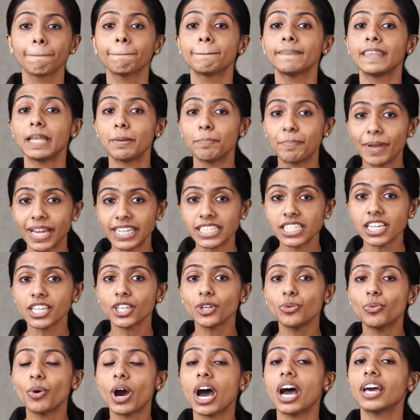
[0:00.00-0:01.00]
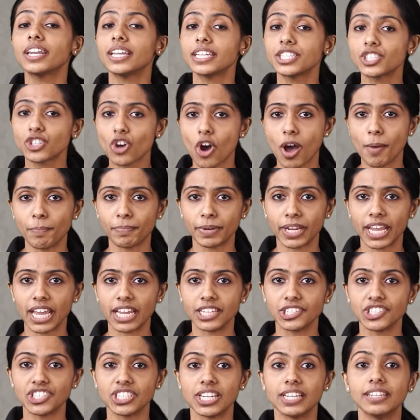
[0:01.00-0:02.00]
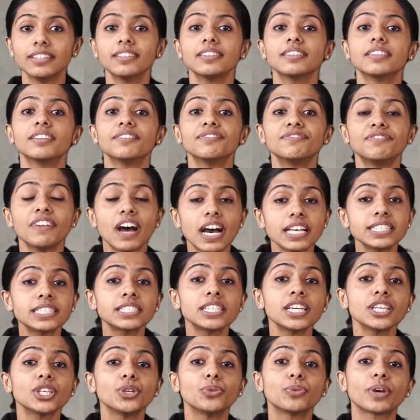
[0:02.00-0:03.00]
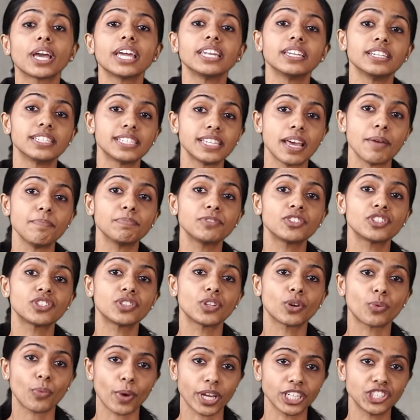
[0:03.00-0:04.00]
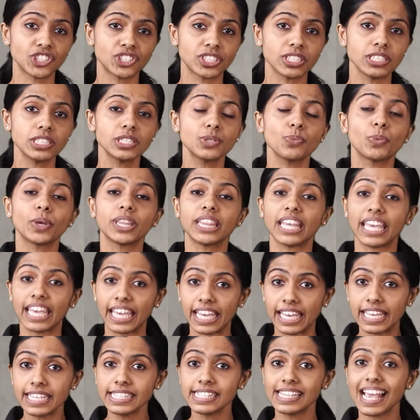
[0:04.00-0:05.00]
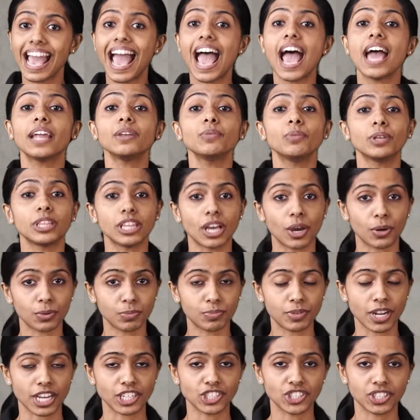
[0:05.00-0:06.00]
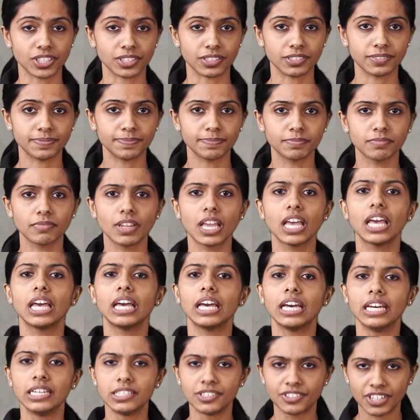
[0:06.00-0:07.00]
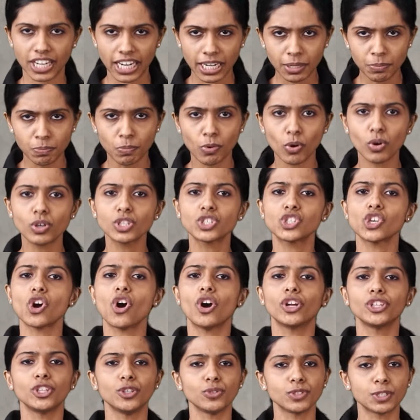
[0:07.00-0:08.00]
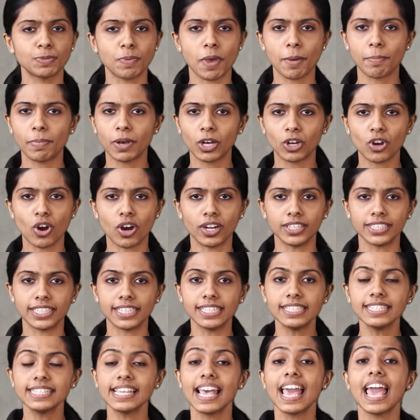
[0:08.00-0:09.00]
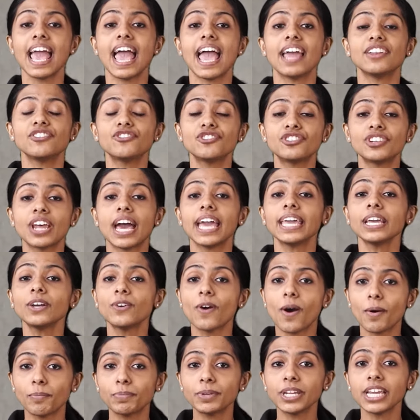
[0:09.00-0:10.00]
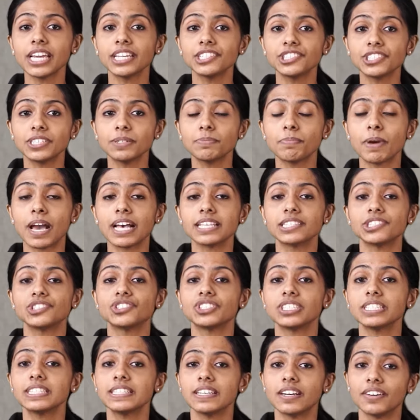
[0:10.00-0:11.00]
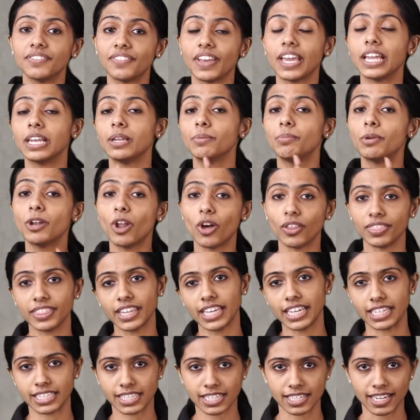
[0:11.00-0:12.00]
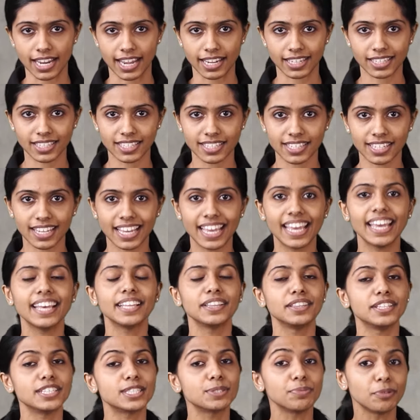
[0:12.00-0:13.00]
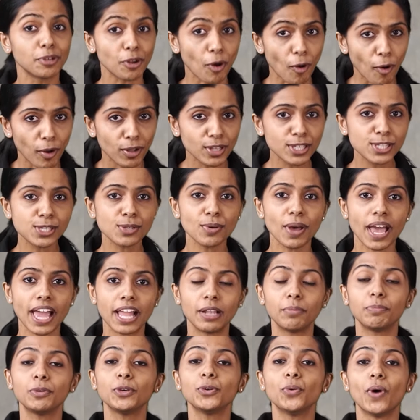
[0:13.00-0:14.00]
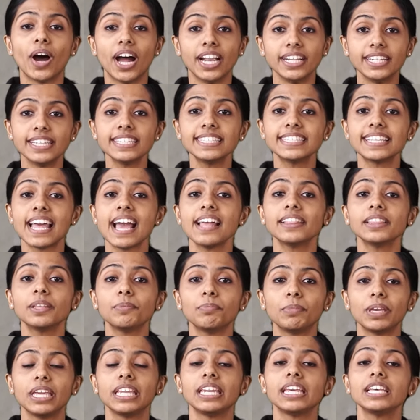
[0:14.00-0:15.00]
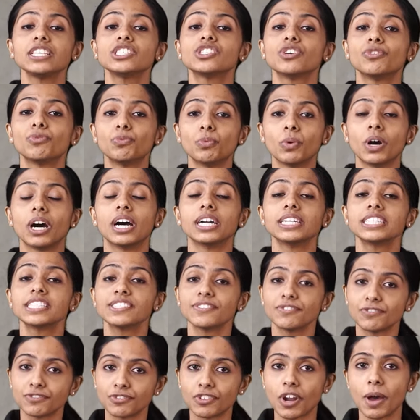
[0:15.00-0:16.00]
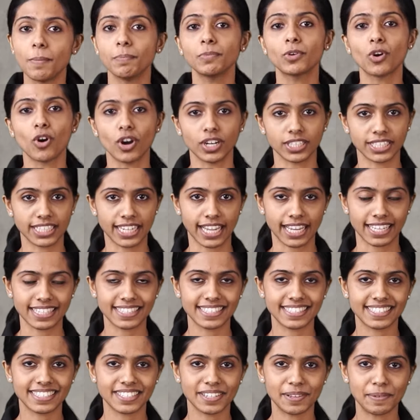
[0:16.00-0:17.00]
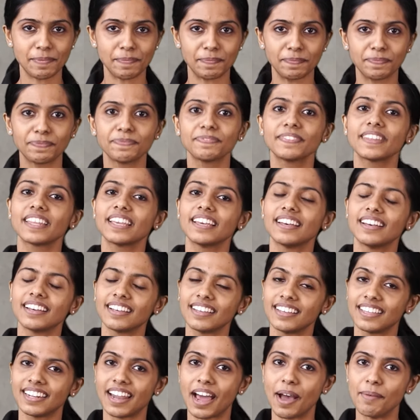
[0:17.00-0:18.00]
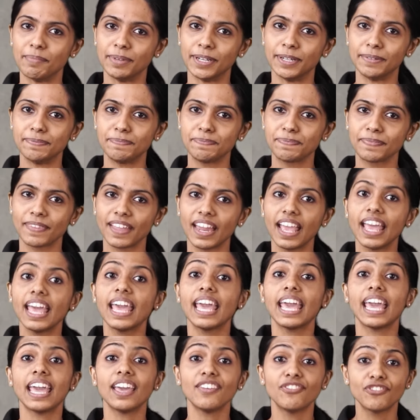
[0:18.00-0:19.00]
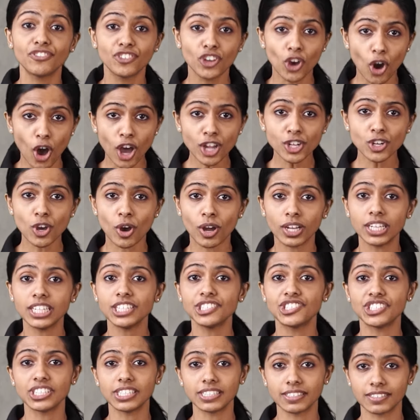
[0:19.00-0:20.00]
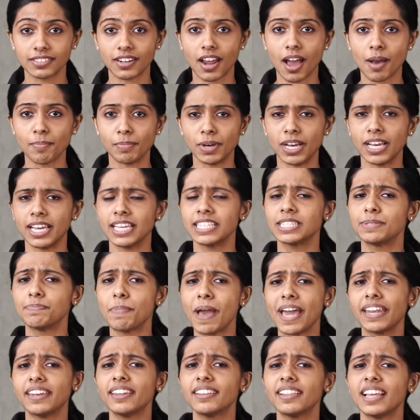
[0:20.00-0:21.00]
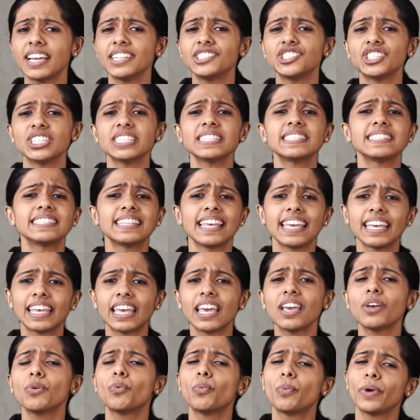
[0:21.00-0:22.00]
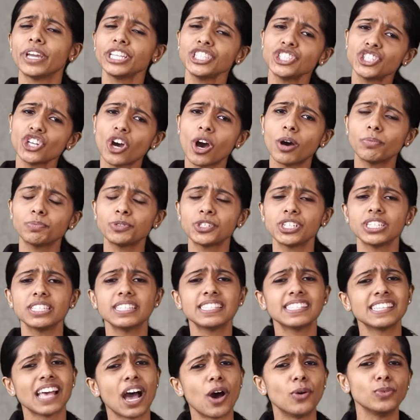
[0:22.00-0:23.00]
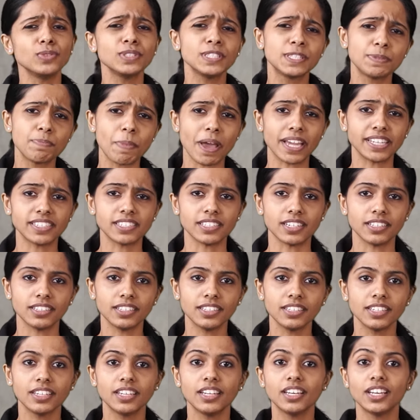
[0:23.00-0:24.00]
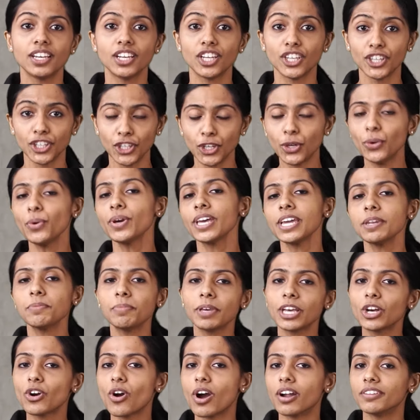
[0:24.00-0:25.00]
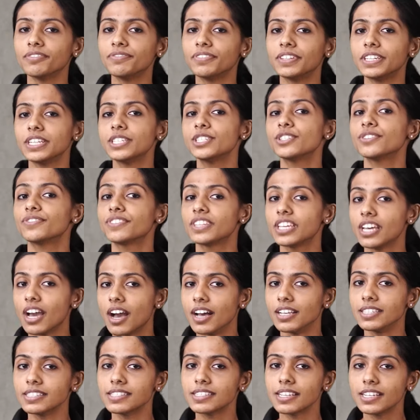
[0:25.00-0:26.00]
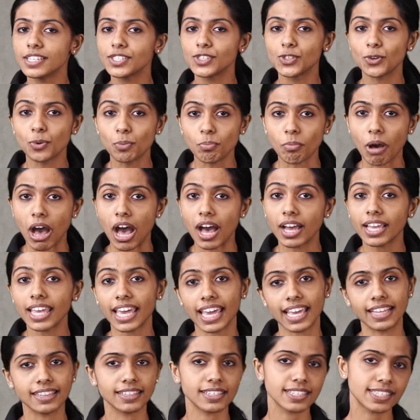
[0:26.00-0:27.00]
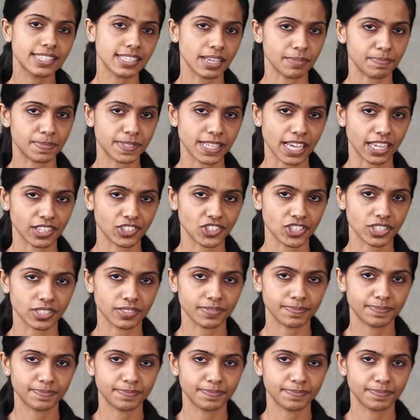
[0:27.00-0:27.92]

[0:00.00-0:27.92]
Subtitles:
The better you are at comprehension, the faster you can attempt the questions with ease and without pressure. Read books or newspaper contents and try comprehension passages available on the internet. This would also help you understand the meanings of words from context. Grammar. If your knowledge in grammar is better than just thinking which option sounds better, you can be confident of the answers you mark in this subsection.